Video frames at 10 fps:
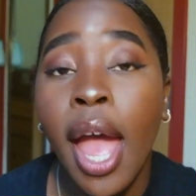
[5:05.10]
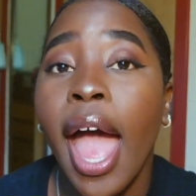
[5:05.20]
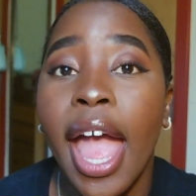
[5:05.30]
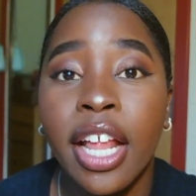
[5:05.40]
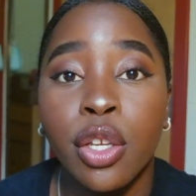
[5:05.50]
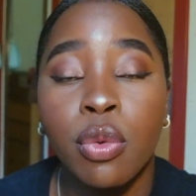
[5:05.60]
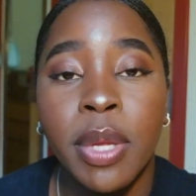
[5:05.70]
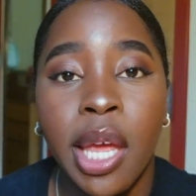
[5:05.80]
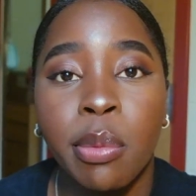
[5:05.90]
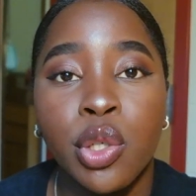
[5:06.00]
and you'll
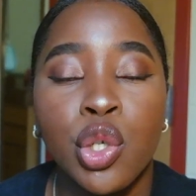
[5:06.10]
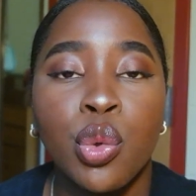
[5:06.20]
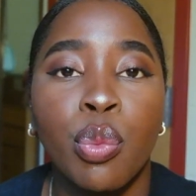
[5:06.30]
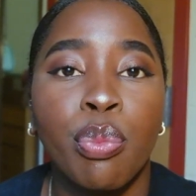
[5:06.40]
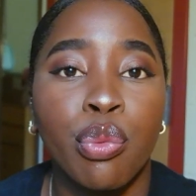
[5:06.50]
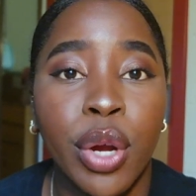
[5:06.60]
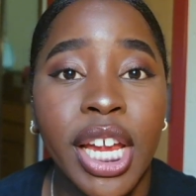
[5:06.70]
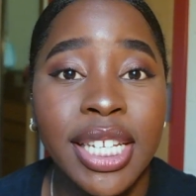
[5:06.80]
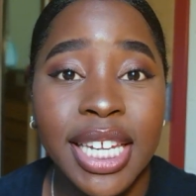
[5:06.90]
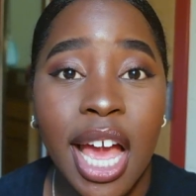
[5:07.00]
be able to
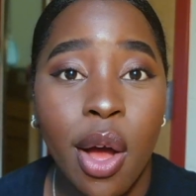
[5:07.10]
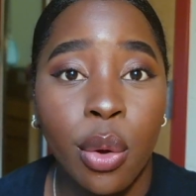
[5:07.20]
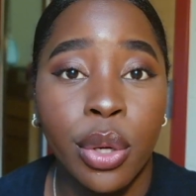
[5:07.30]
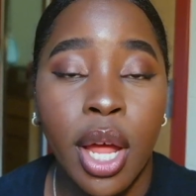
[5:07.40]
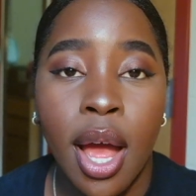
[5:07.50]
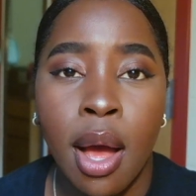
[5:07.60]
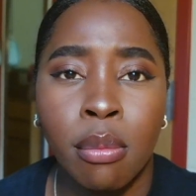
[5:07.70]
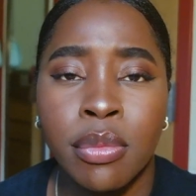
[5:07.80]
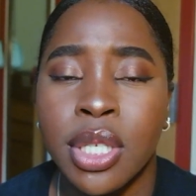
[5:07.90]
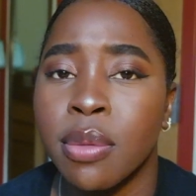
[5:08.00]
break
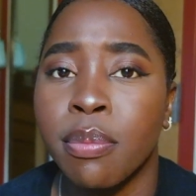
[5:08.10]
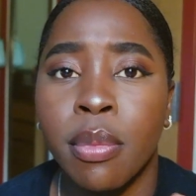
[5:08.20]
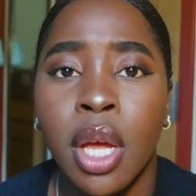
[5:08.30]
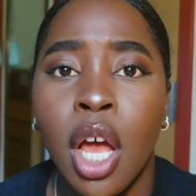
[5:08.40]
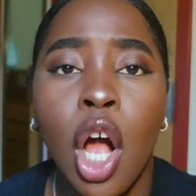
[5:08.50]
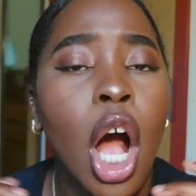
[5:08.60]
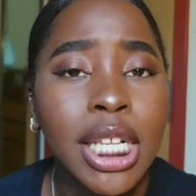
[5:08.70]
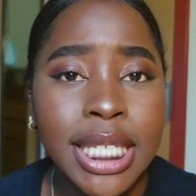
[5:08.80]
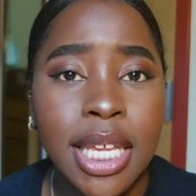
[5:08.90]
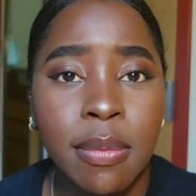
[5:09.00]
down some
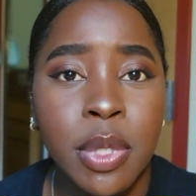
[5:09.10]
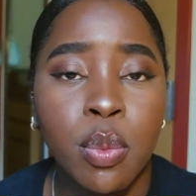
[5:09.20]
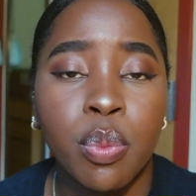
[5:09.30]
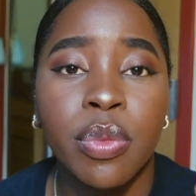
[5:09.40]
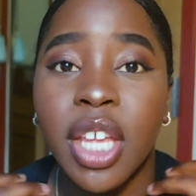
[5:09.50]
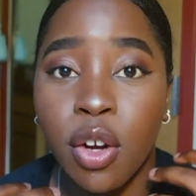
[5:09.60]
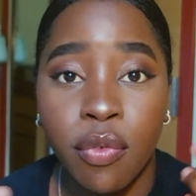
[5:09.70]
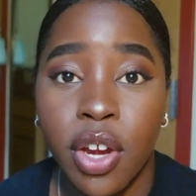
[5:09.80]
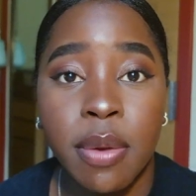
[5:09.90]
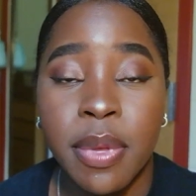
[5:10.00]
concepts that are
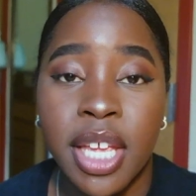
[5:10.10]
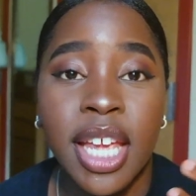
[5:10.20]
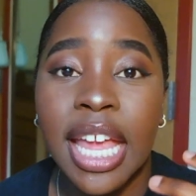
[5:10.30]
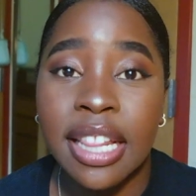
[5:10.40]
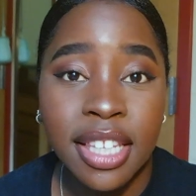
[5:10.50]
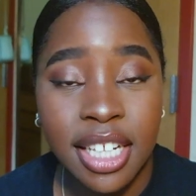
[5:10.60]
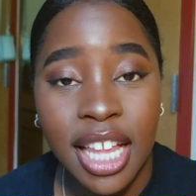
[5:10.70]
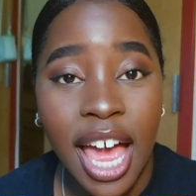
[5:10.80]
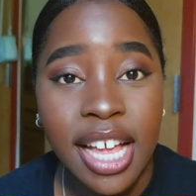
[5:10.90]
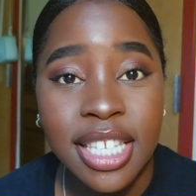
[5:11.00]
very big in the
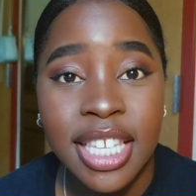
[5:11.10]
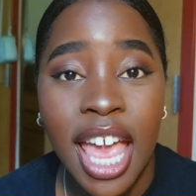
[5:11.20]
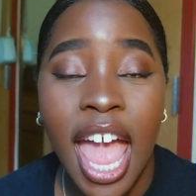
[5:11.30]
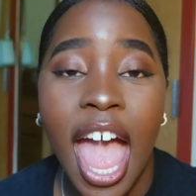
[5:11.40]
class,